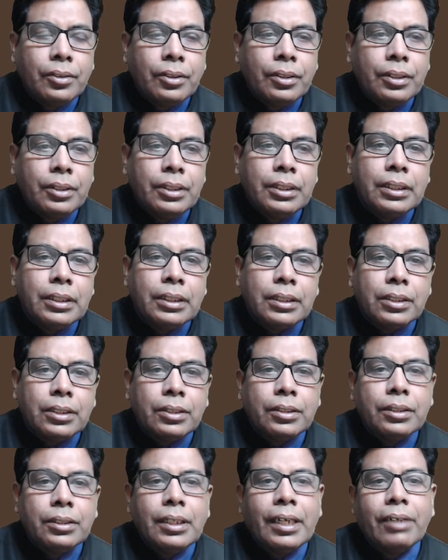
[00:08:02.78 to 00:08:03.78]
here
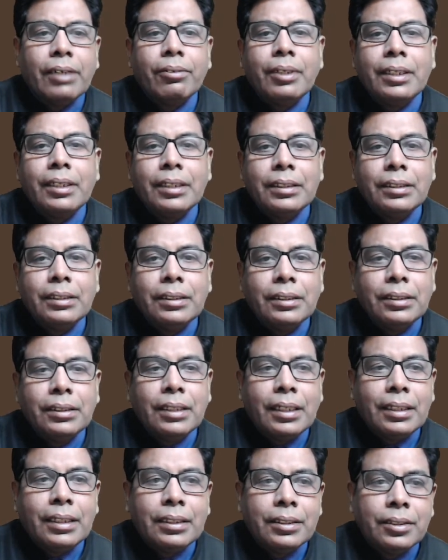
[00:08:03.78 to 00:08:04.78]
the advantage is that